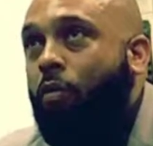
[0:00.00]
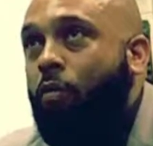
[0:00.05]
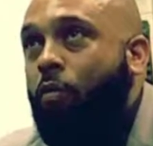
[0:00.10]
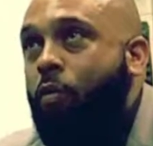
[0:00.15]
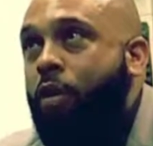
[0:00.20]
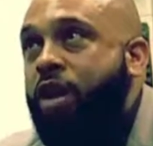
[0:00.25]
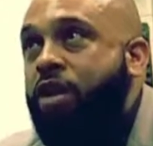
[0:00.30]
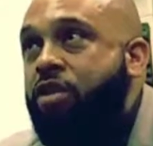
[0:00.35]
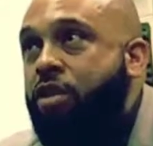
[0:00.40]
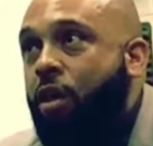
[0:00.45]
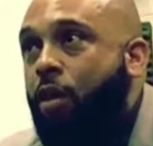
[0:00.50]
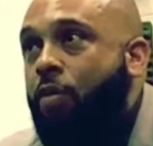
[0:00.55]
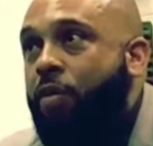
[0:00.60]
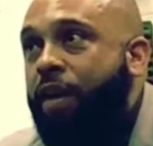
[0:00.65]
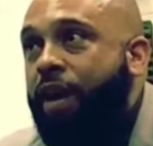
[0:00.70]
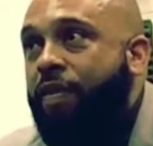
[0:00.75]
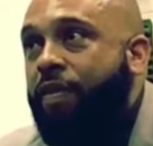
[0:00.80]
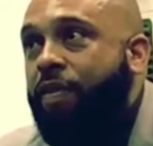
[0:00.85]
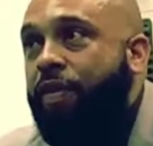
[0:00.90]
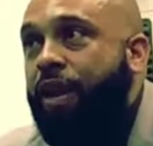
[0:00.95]
we know
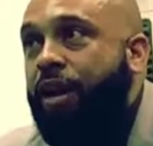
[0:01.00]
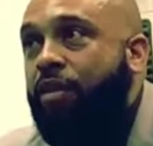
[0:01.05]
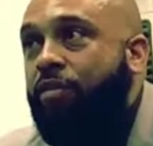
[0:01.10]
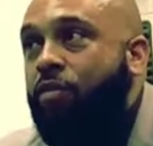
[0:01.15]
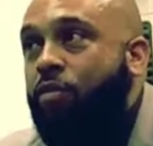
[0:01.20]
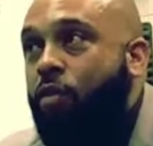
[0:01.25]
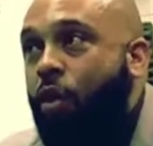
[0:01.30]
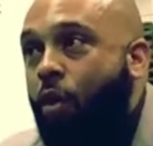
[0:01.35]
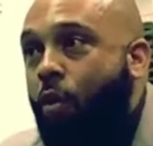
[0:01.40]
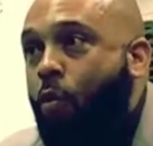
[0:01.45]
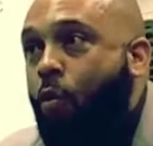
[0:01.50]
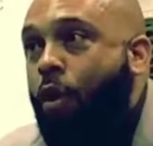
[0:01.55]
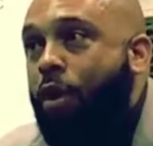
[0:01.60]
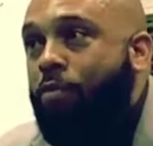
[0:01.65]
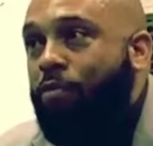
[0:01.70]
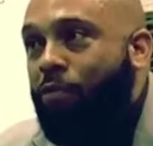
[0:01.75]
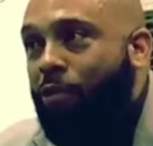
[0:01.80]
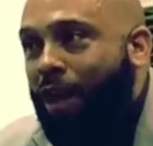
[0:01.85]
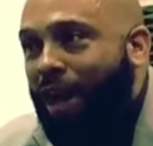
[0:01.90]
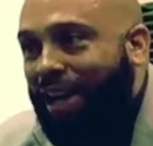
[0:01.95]
that there's no
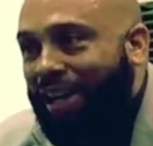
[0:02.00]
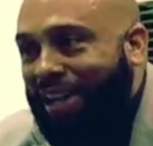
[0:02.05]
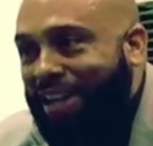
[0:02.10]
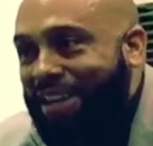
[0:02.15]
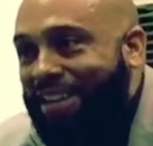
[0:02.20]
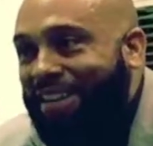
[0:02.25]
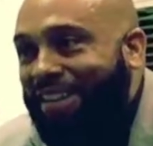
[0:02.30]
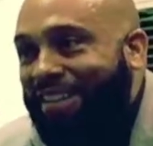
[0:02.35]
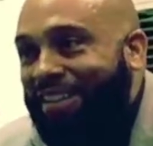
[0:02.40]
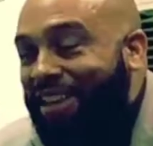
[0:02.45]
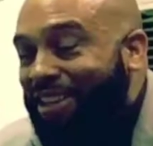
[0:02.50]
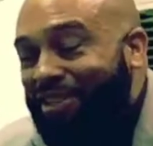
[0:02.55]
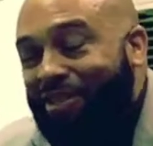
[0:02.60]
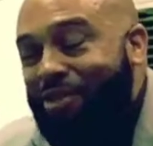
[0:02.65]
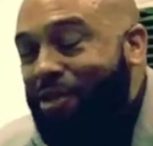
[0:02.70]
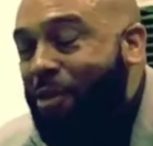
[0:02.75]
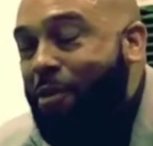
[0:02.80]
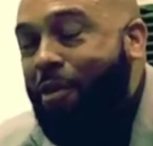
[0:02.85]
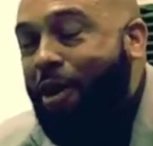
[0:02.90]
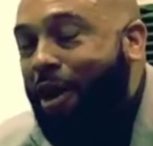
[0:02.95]
one writing. There's
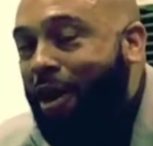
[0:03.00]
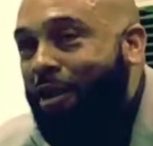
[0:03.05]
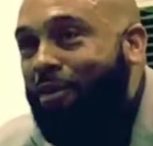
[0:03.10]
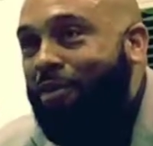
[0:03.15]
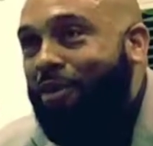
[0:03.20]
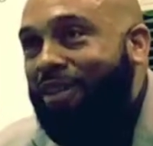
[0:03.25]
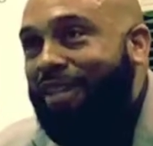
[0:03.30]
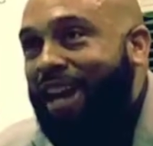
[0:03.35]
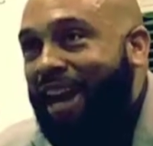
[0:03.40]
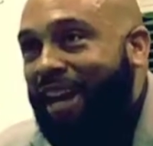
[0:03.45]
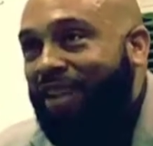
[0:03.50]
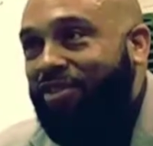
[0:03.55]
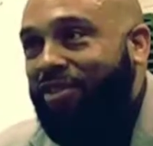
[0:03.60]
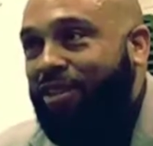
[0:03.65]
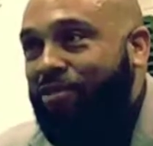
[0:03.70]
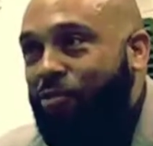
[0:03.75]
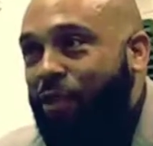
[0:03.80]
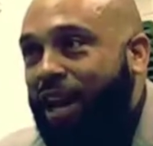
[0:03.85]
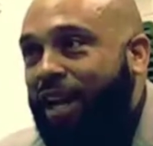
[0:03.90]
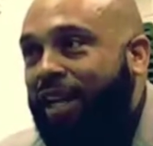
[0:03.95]
no authors actually
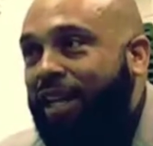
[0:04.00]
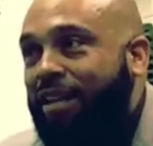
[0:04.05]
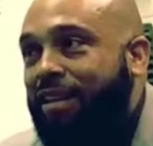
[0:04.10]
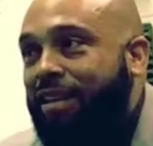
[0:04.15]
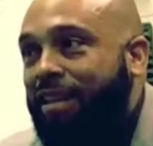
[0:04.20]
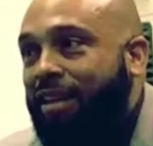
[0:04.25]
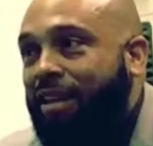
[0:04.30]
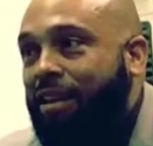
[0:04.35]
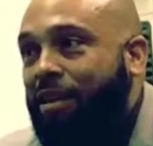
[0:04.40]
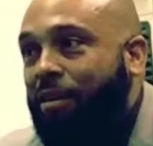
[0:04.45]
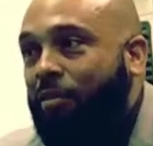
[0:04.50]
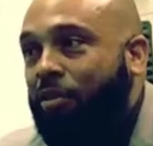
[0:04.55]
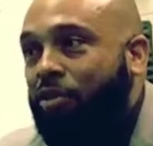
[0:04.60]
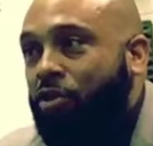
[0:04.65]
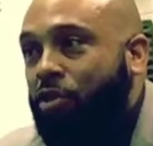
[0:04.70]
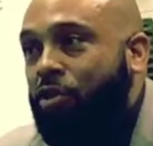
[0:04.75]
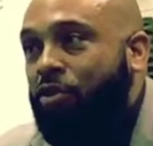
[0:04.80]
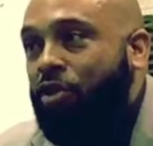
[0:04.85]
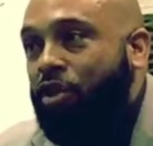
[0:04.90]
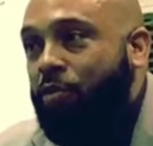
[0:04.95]
writing
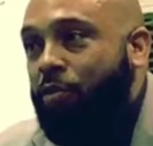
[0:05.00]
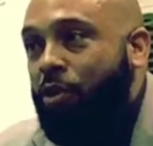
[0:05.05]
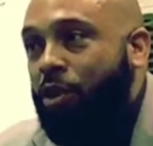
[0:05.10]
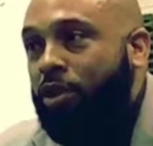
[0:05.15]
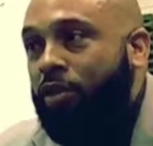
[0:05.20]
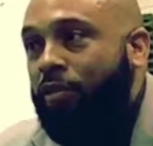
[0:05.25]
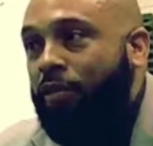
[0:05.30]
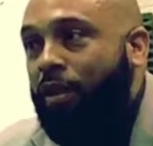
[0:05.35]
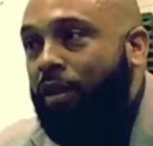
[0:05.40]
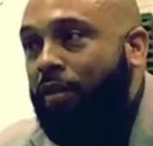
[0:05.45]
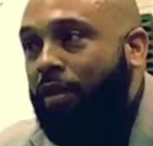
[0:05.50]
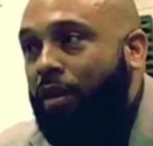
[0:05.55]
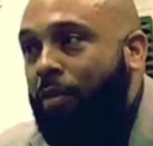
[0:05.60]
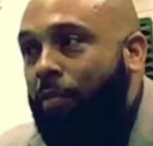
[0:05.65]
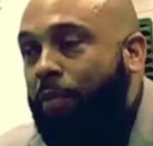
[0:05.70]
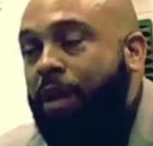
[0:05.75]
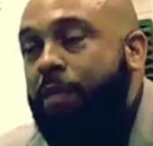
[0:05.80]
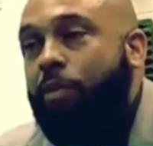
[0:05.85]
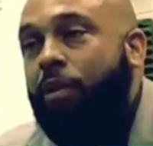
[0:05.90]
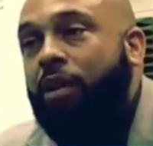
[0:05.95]
children's books for
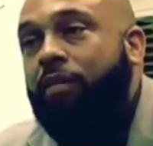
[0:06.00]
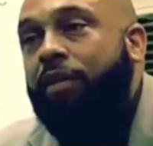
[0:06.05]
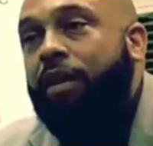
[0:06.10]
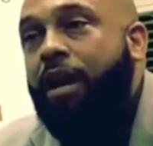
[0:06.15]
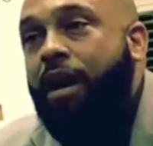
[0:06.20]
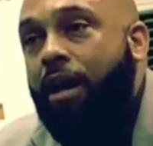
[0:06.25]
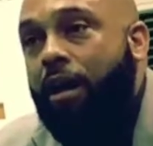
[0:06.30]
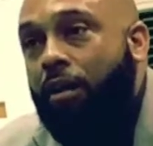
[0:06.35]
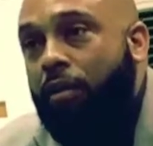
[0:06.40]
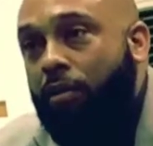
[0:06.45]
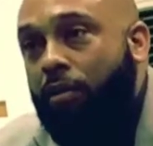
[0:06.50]
people of color.